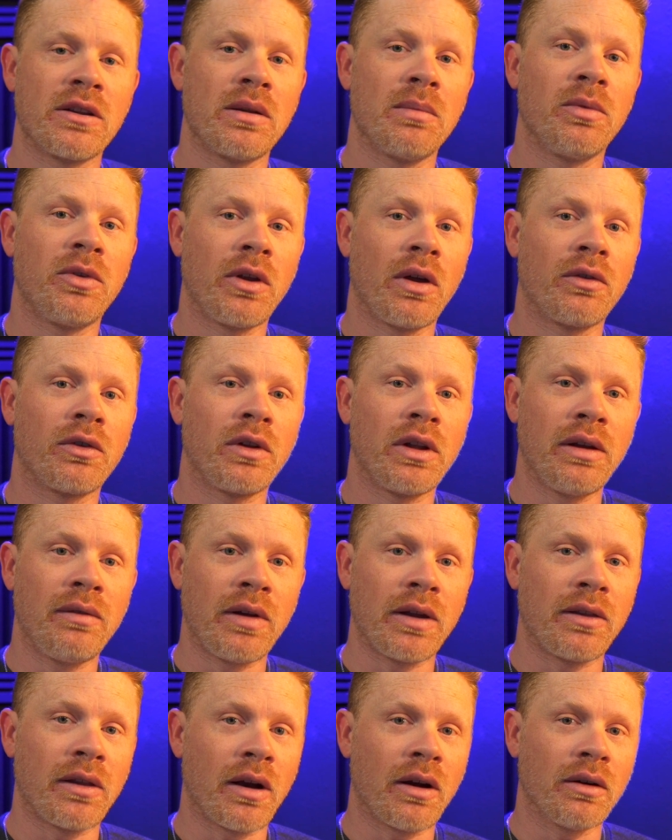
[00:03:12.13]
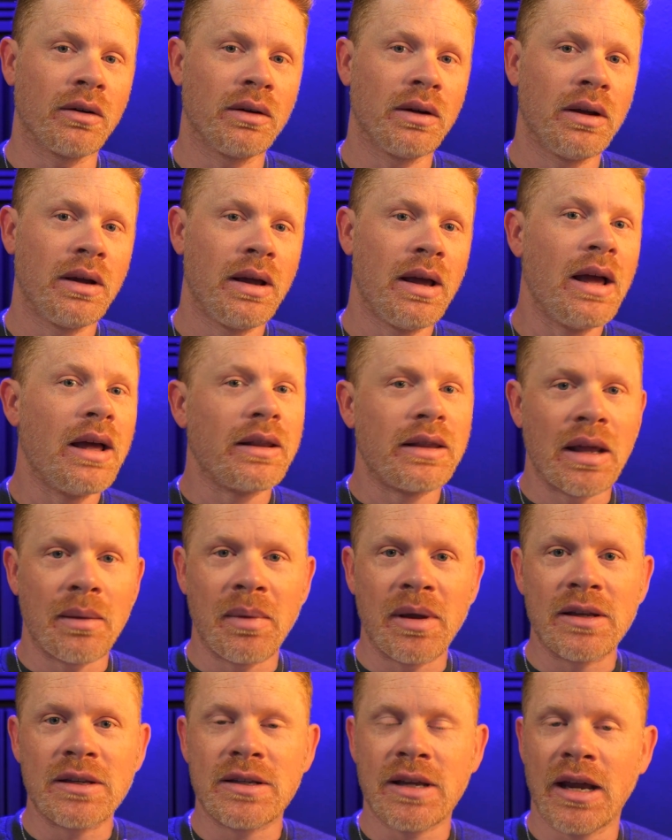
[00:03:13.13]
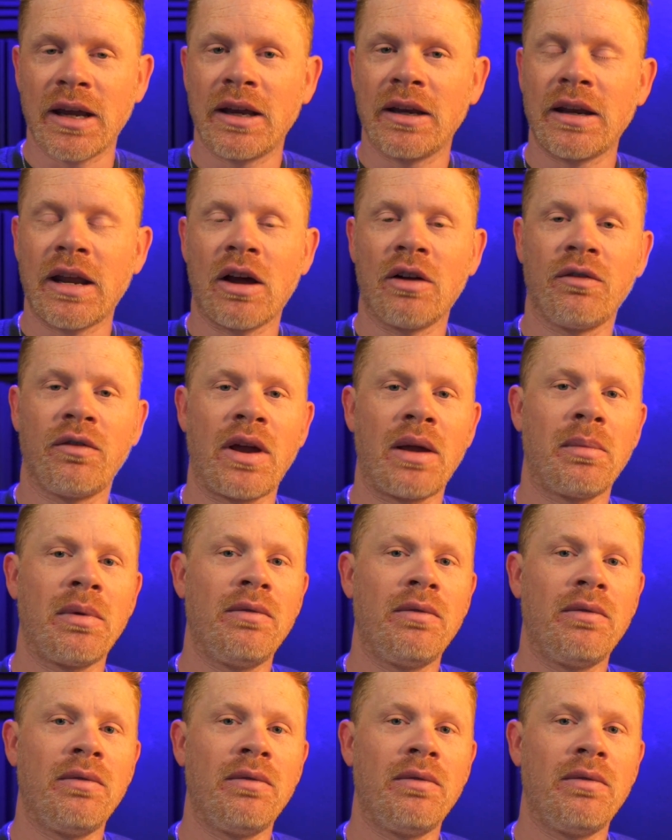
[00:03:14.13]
themselves living there. That means taking down family